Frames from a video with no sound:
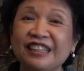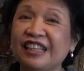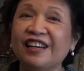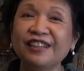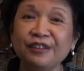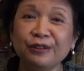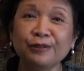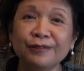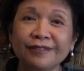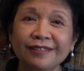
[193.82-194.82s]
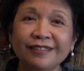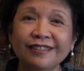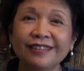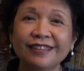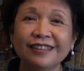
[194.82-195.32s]
the unknown,
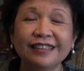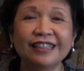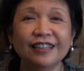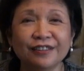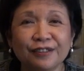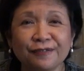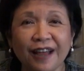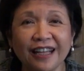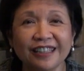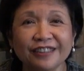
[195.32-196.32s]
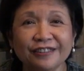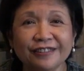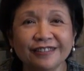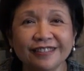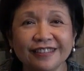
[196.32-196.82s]
the
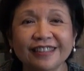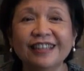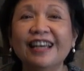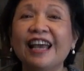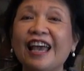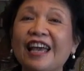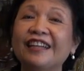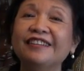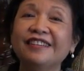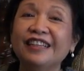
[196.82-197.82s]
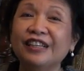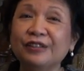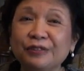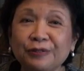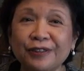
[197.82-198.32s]
undervalued, and the
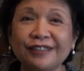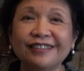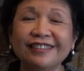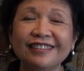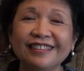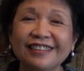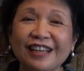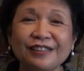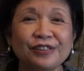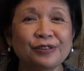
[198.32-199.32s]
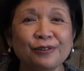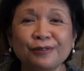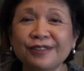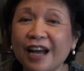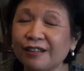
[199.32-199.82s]
ignored. And
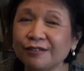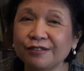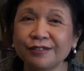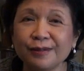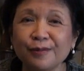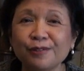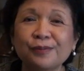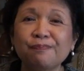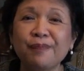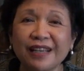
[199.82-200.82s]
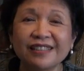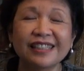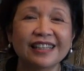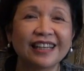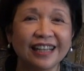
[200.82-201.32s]
so down to the most
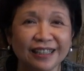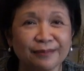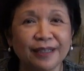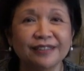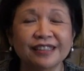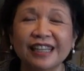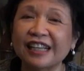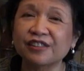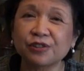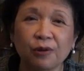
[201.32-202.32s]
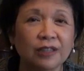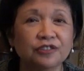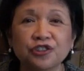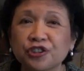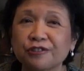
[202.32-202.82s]
basic elements like
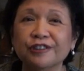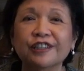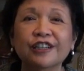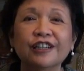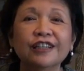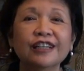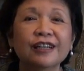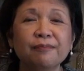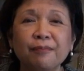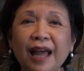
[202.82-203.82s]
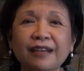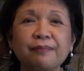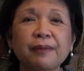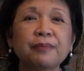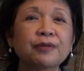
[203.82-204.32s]
salt, sugar, black
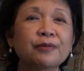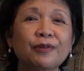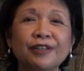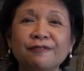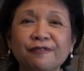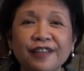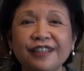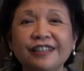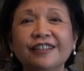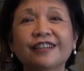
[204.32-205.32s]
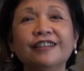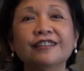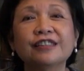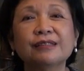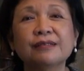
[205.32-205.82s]
peppercorn
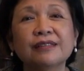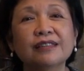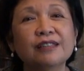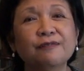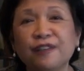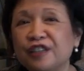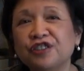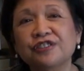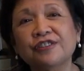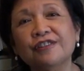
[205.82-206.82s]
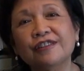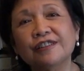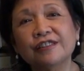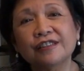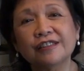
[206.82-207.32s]
vinegars, fish
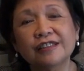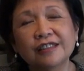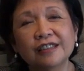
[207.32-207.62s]
sauce,